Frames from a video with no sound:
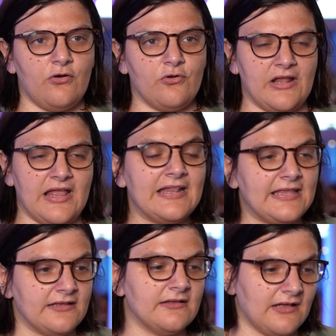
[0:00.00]
or
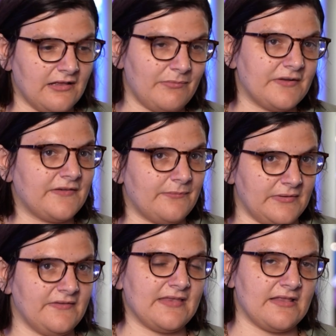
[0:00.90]
any adverse
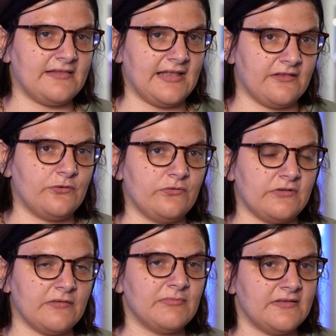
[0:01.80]
events that led to
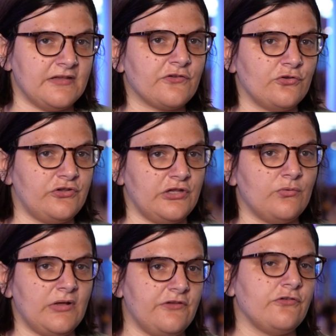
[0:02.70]
treatment
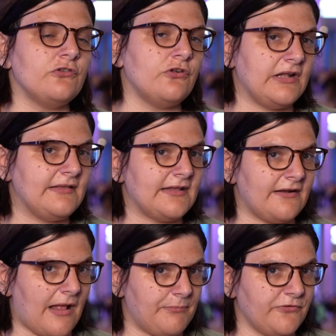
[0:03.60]
discontinuation or
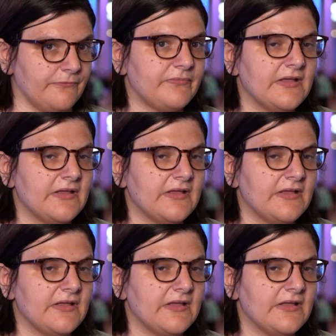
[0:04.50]
interruption.